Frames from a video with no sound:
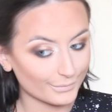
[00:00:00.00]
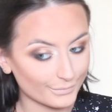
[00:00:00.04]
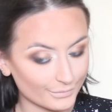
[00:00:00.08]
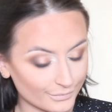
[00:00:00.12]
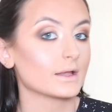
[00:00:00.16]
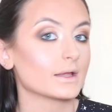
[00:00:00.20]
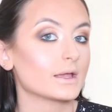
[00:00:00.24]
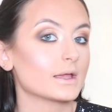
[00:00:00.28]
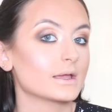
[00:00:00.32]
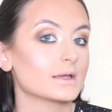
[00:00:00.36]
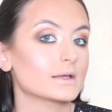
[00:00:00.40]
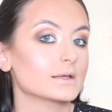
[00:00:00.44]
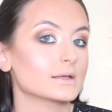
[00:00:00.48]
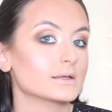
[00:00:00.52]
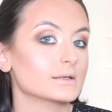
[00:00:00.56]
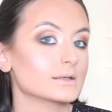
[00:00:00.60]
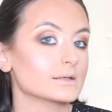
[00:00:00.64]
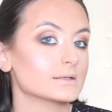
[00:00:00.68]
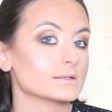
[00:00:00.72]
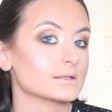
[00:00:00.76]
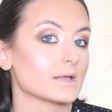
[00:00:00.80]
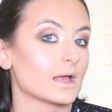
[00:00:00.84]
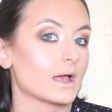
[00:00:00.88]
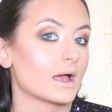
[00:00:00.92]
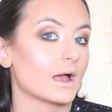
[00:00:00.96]

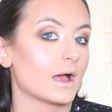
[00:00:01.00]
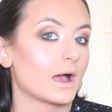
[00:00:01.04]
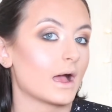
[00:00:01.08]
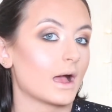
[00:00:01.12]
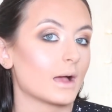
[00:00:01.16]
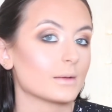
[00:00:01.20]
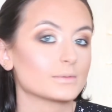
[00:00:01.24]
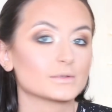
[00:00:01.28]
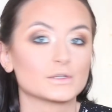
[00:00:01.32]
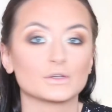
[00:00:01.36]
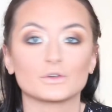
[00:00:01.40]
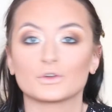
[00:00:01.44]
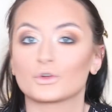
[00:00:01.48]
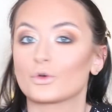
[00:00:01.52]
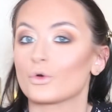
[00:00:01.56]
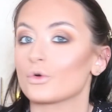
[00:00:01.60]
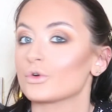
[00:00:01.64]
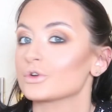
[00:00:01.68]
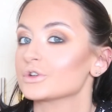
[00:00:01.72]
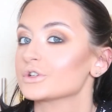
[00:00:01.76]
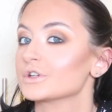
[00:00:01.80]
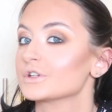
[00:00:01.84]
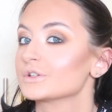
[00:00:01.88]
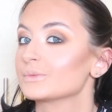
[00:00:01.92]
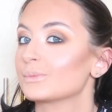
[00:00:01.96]
Is absolutely
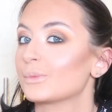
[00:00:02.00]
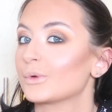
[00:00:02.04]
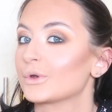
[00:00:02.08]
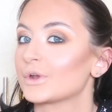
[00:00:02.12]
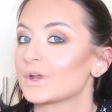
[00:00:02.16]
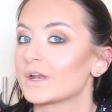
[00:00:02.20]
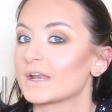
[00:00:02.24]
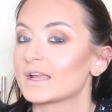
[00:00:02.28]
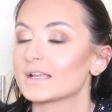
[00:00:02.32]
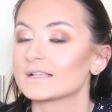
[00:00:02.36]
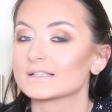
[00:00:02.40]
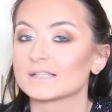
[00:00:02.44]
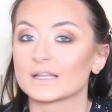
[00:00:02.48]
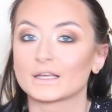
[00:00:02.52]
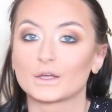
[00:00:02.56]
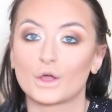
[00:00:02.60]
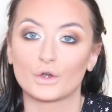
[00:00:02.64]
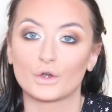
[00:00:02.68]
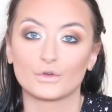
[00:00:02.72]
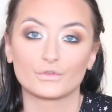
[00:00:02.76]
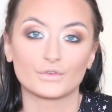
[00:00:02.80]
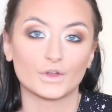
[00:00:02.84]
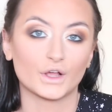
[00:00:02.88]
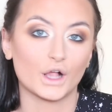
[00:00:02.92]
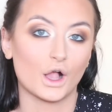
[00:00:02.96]
gorgeous, but it is like
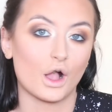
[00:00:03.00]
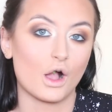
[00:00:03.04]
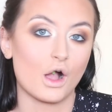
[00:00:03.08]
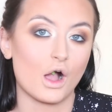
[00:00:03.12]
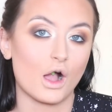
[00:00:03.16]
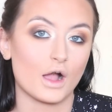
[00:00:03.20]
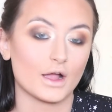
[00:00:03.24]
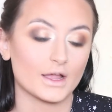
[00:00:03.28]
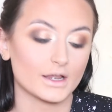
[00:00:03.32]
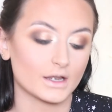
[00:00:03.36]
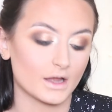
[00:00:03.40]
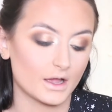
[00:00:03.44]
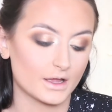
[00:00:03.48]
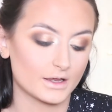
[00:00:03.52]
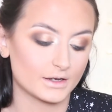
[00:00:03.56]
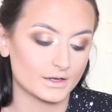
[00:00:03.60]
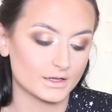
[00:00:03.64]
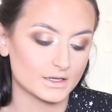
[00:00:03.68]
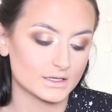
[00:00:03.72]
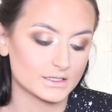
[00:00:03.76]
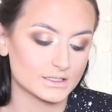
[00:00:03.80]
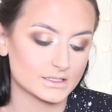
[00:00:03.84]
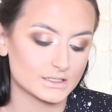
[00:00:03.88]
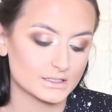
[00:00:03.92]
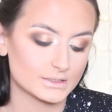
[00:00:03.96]
of like a
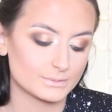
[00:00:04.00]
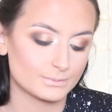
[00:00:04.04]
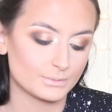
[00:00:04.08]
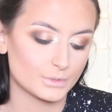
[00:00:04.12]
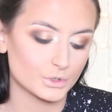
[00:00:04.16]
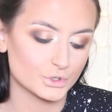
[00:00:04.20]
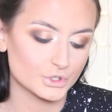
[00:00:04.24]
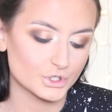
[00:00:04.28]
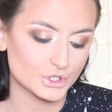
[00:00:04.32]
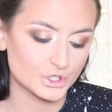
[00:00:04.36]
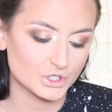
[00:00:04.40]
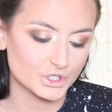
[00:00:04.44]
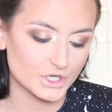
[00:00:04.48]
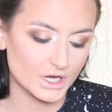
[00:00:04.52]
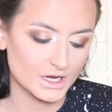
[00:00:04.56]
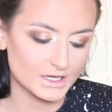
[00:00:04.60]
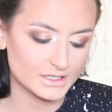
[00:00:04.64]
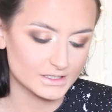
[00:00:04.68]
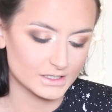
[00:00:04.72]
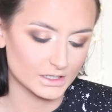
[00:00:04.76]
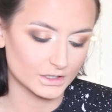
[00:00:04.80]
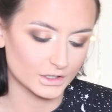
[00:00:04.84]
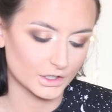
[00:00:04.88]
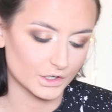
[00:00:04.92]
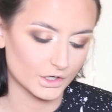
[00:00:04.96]
highlighted blusher shade,
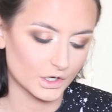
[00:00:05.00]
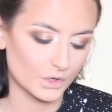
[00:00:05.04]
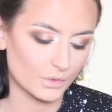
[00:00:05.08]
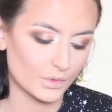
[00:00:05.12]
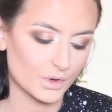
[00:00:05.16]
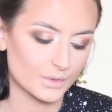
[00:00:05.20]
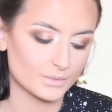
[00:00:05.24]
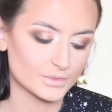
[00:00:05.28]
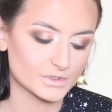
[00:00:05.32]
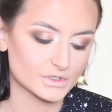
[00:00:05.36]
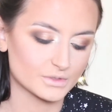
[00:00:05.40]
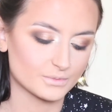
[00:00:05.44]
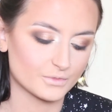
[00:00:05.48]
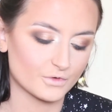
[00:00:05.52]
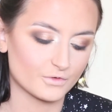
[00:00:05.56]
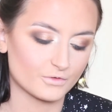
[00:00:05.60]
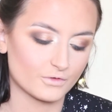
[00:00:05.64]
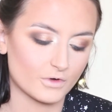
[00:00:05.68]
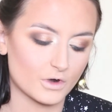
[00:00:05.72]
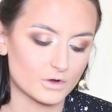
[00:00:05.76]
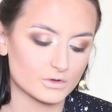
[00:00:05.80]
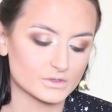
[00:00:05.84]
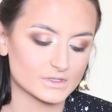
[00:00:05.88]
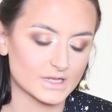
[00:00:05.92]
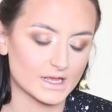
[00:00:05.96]
so I'm going to go in with some of
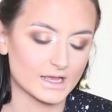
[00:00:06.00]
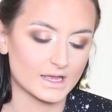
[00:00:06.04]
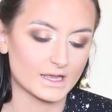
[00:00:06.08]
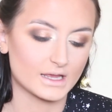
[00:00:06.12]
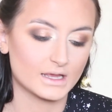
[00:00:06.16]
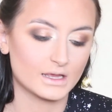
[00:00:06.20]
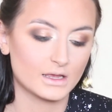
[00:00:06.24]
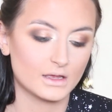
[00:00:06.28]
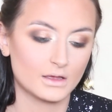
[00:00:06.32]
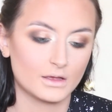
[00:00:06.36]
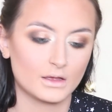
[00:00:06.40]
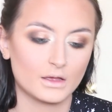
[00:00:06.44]
Rosé,